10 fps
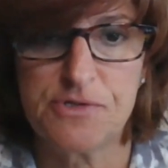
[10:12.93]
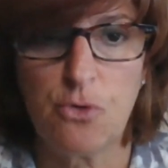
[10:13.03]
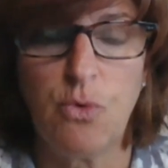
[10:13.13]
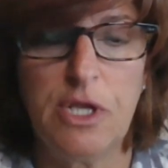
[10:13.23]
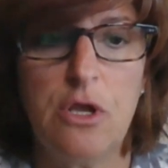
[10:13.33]

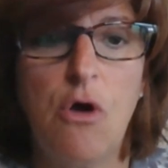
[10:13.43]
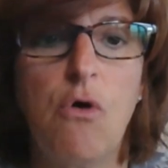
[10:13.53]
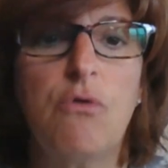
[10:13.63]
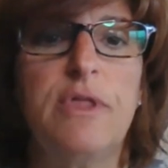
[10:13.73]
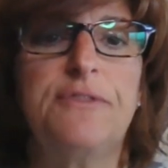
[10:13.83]
So we
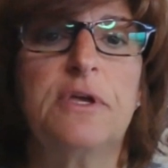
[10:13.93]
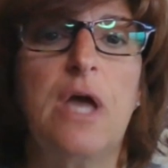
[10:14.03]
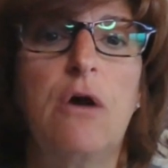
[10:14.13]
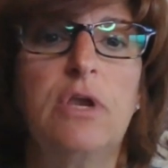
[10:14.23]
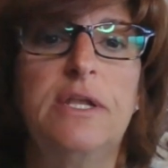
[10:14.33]
know that the
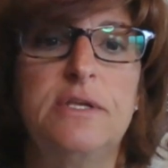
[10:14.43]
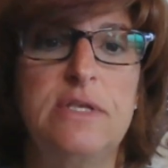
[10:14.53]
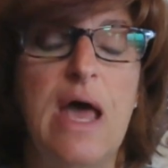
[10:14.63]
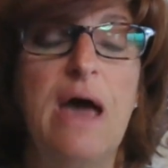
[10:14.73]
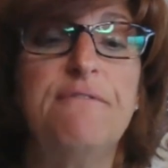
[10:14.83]
county
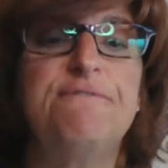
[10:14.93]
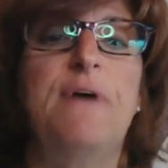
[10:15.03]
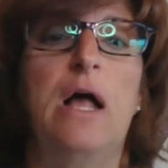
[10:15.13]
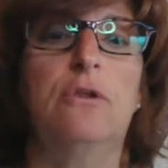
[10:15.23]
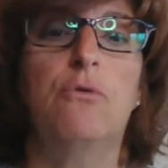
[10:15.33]
did not
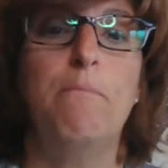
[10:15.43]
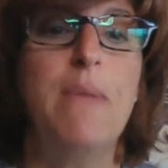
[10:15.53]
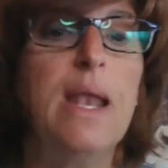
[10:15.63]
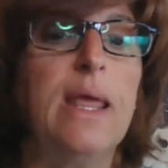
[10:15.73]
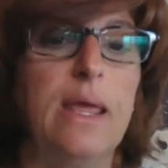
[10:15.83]
follow
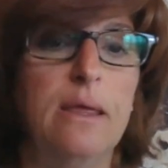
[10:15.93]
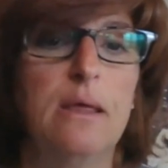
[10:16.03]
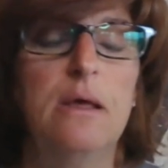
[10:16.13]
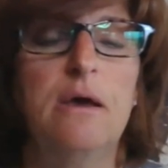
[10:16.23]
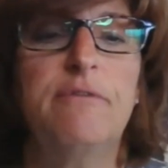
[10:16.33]
many
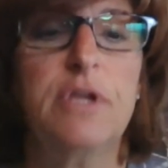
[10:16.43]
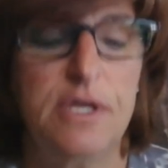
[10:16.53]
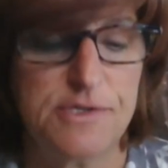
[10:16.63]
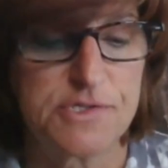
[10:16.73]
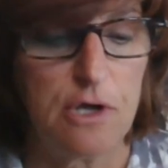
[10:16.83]
of the
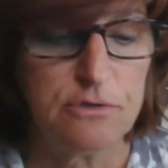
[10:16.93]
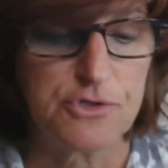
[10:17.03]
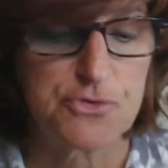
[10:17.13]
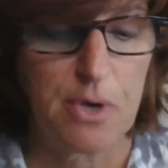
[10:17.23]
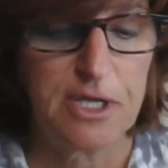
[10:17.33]

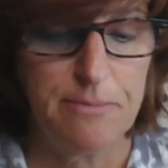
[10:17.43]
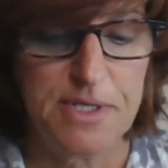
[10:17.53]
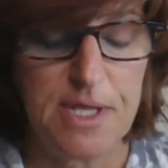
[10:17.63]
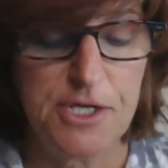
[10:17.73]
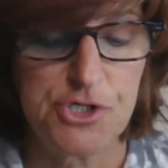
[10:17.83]
consultant's
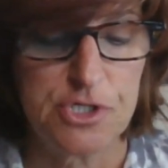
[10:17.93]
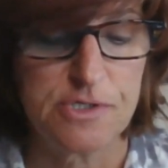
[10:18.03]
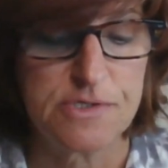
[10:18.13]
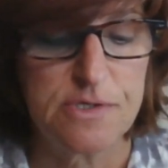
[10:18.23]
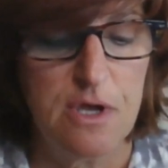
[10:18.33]

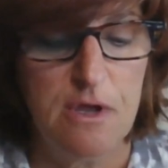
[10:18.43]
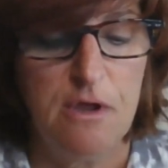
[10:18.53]
recommendations.